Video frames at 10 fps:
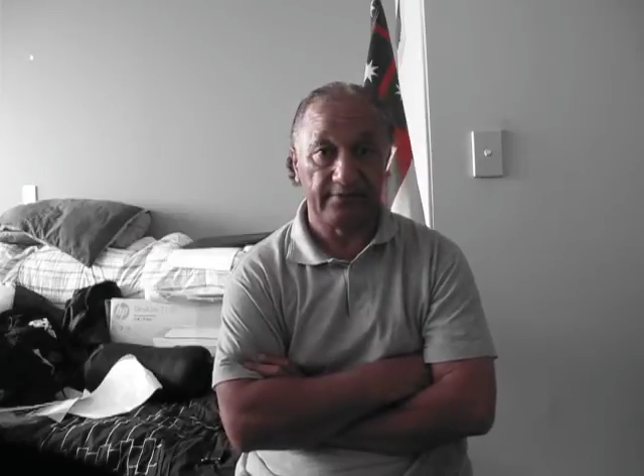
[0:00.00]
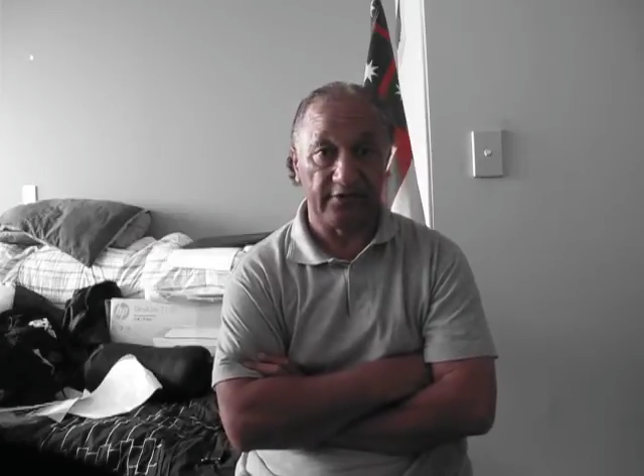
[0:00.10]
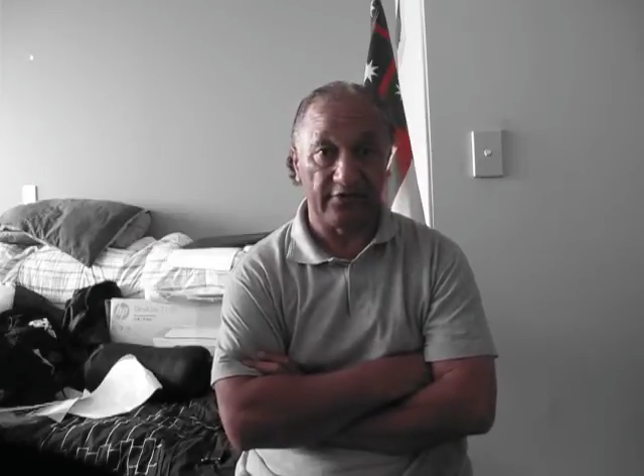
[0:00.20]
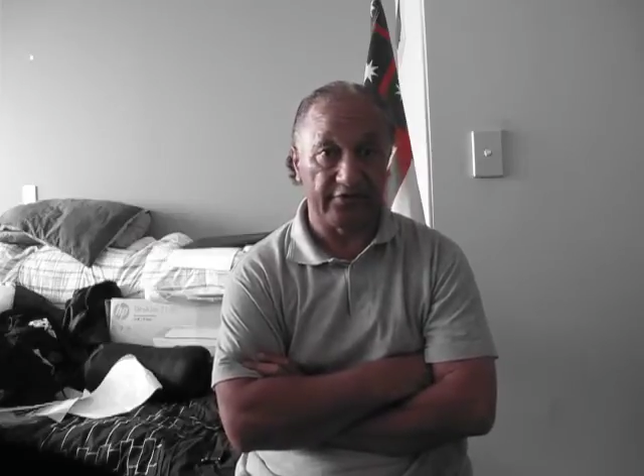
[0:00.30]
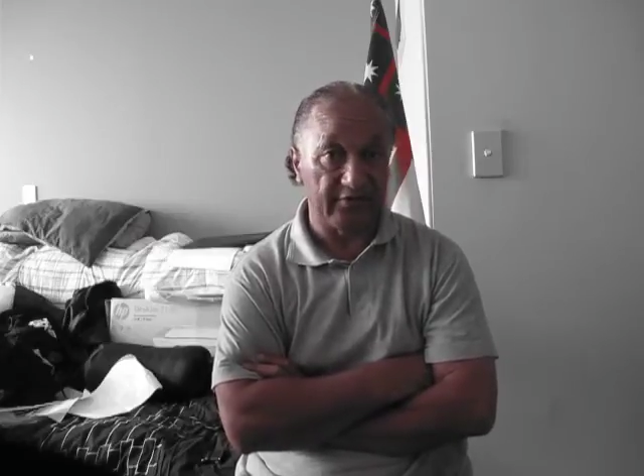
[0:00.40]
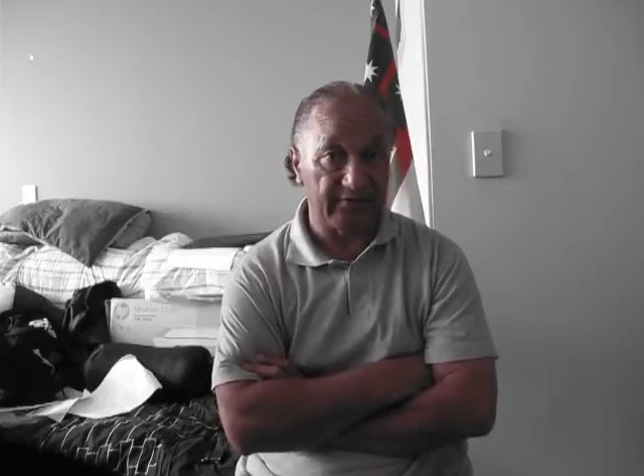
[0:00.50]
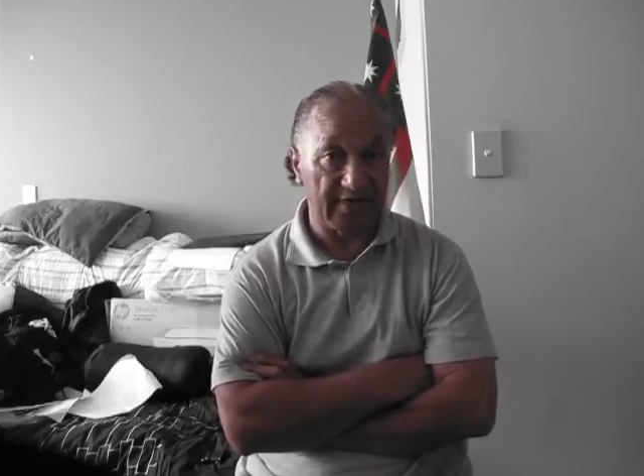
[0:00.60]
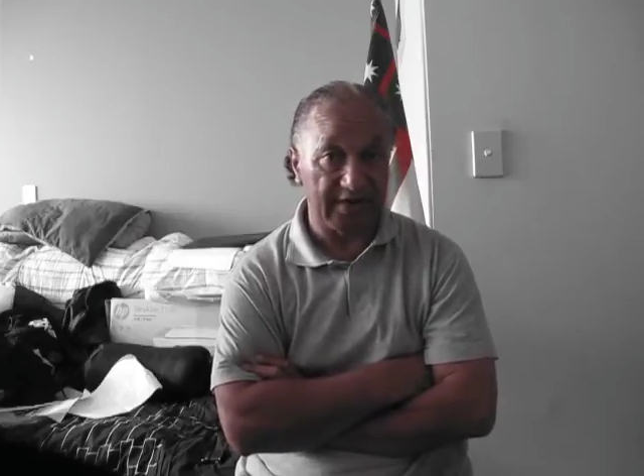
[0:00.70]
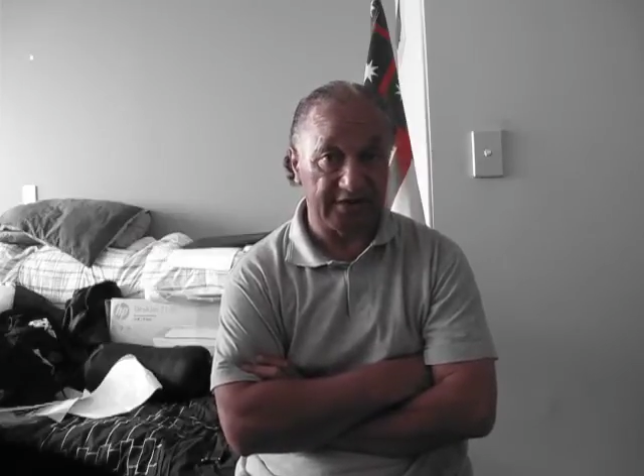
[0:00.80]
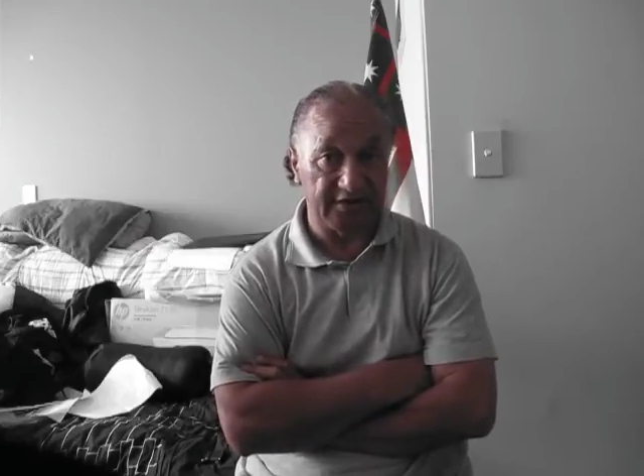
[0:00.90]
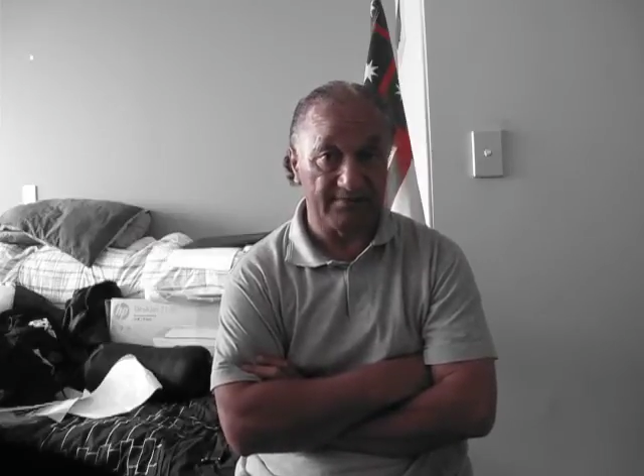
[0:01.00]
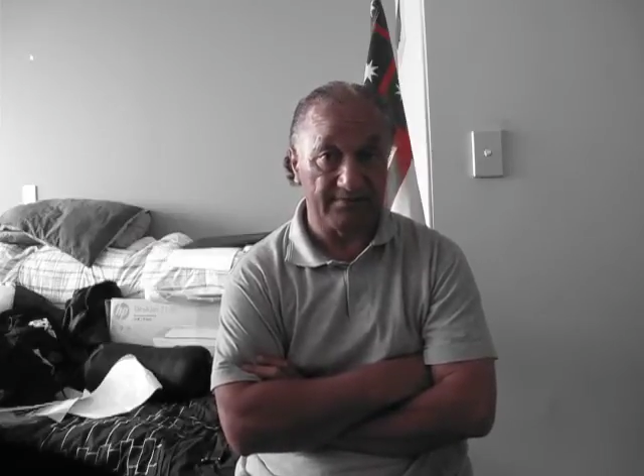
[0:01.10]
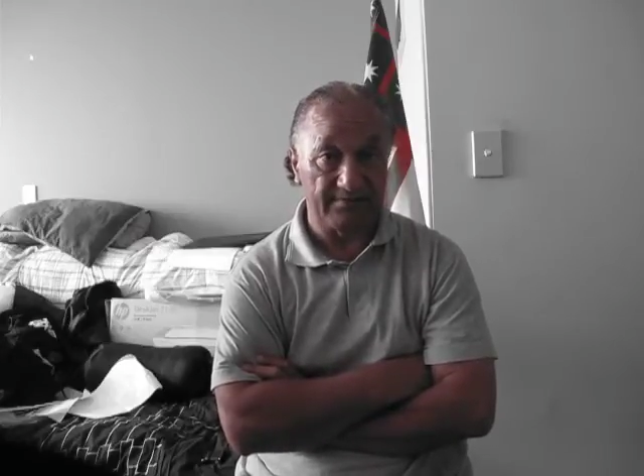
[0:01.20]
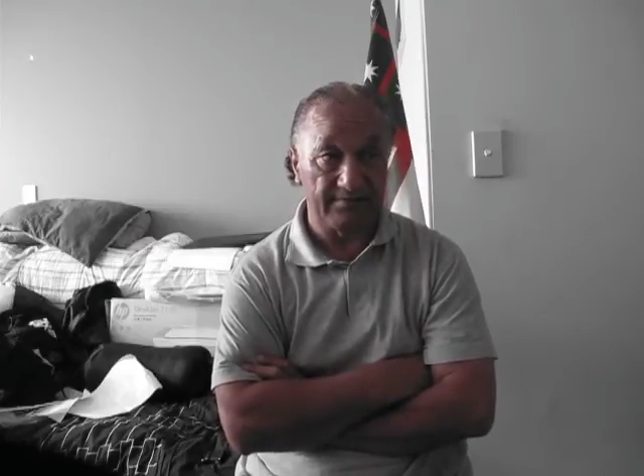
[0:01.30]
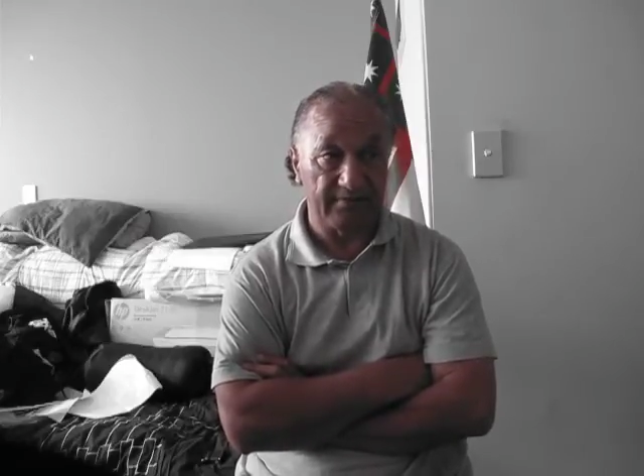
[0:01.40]
You're a third party, Jim,
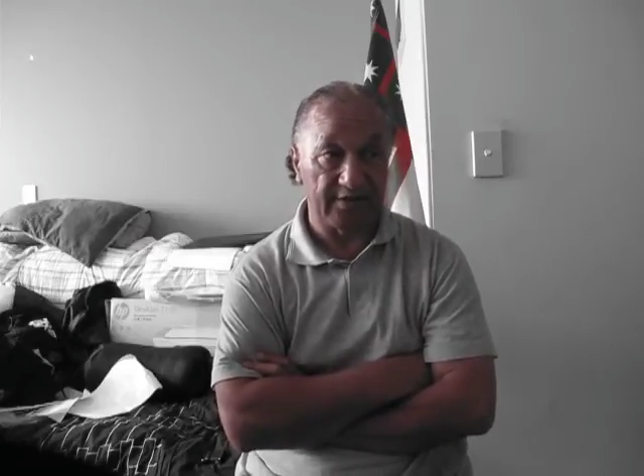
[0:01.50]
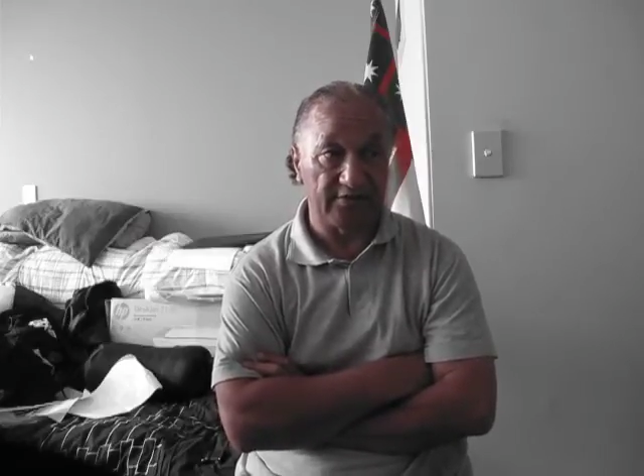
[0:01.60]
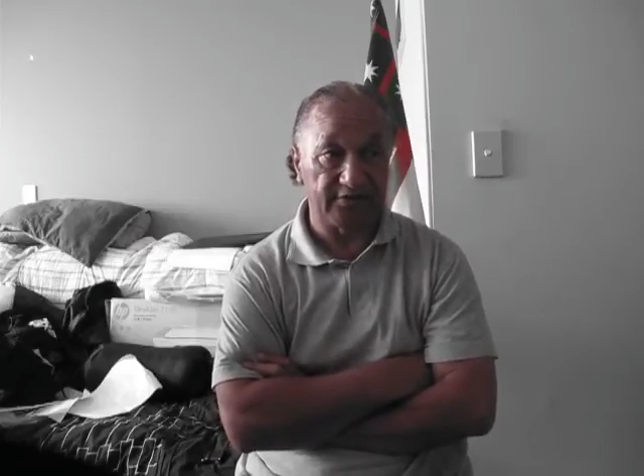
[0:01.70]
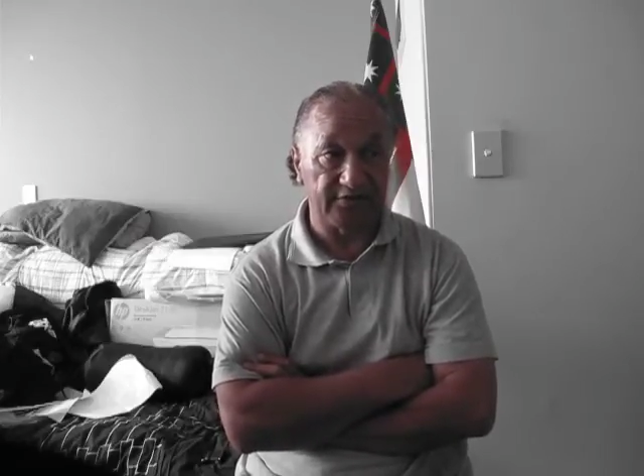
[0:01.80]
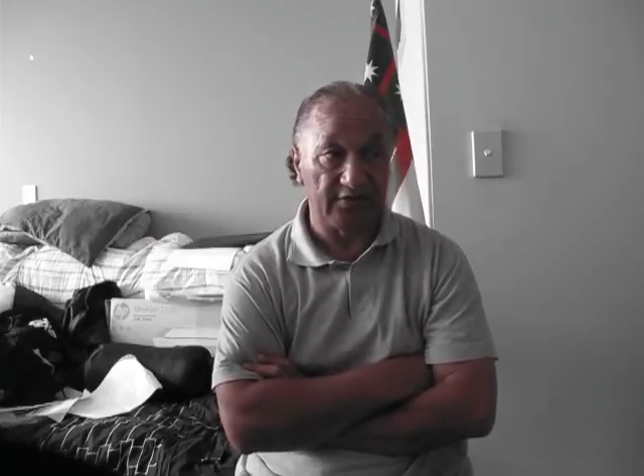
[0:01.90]
because